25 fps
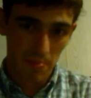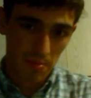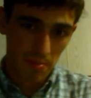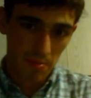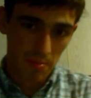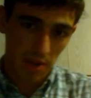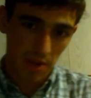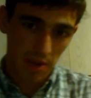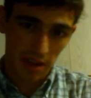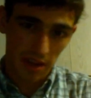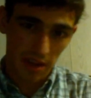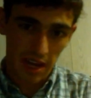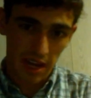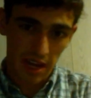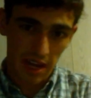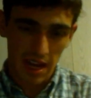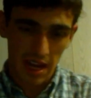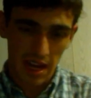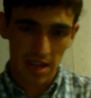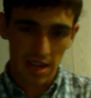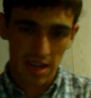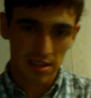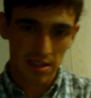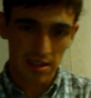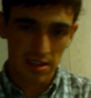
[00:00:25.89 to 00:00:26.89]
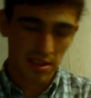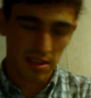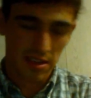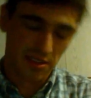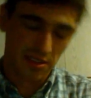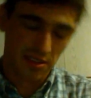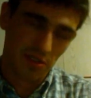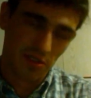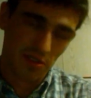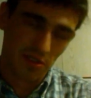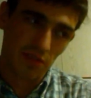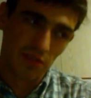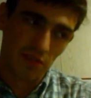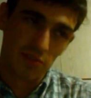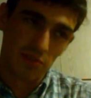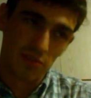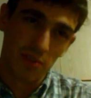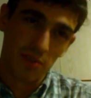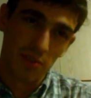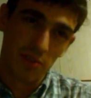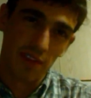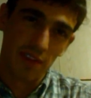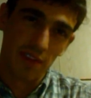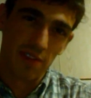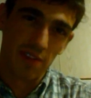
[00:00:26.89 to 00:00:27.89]
Model A goes for
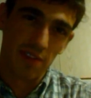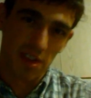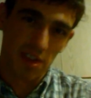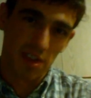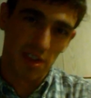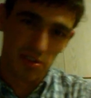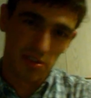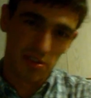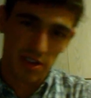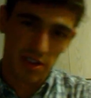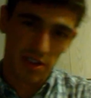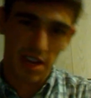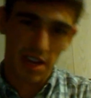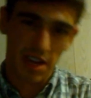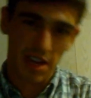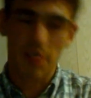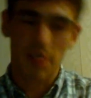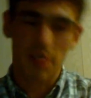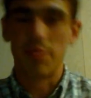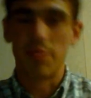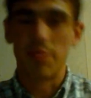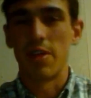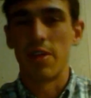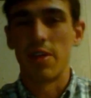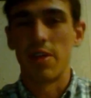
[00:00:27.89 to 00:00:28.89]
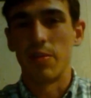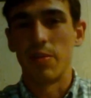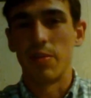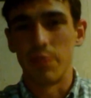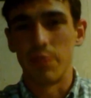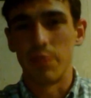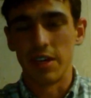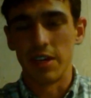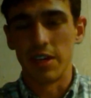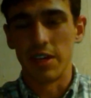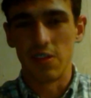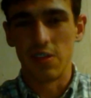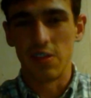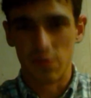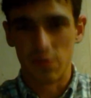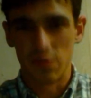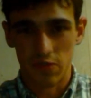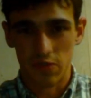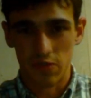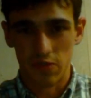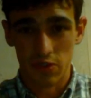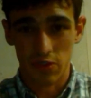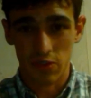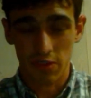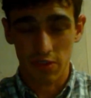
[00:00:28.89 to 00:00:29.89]
$25 right now, and Model B goes
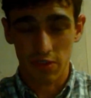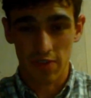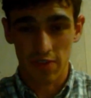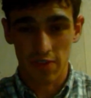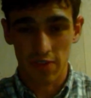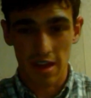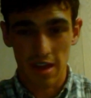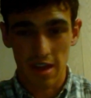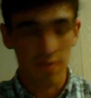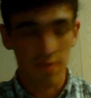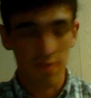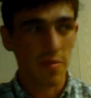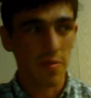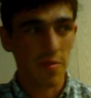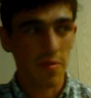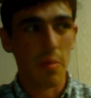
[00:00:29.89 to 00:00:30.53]
for $35.